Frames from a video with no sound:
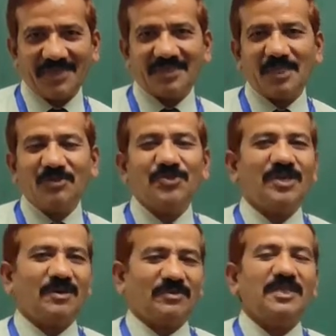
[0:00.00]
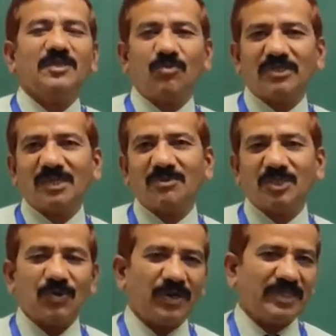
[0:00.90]
Since most of the
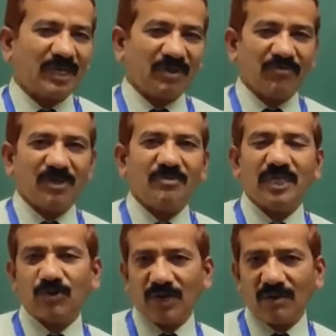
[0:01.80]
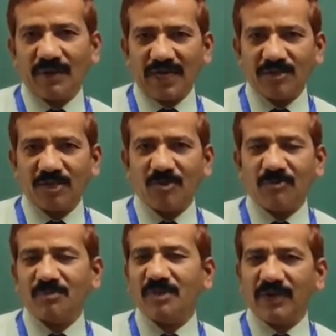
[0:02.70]
students are coming from the rural backdrop,
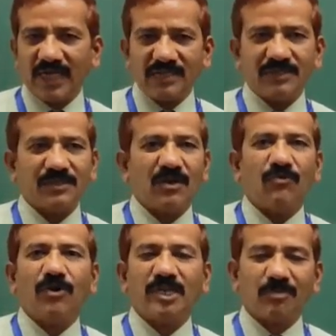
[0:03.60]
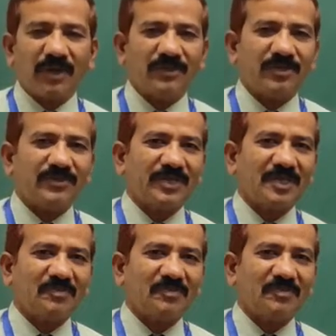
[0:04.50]
from the villages, far places,